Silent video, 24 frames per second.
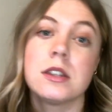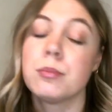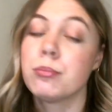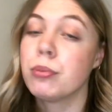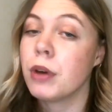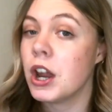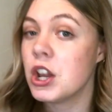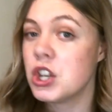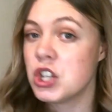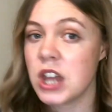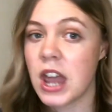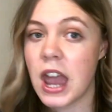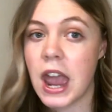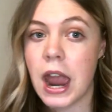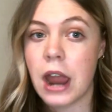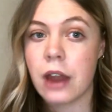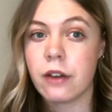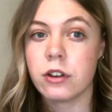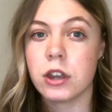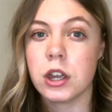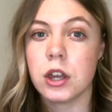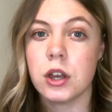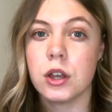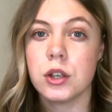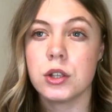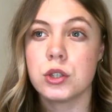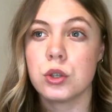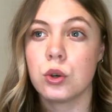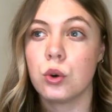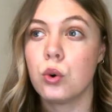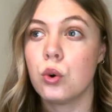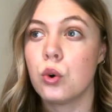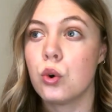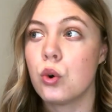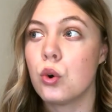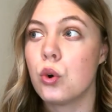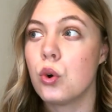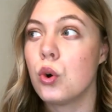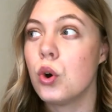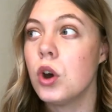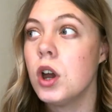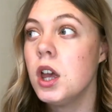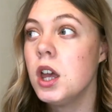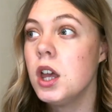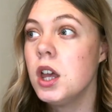pressure areas, or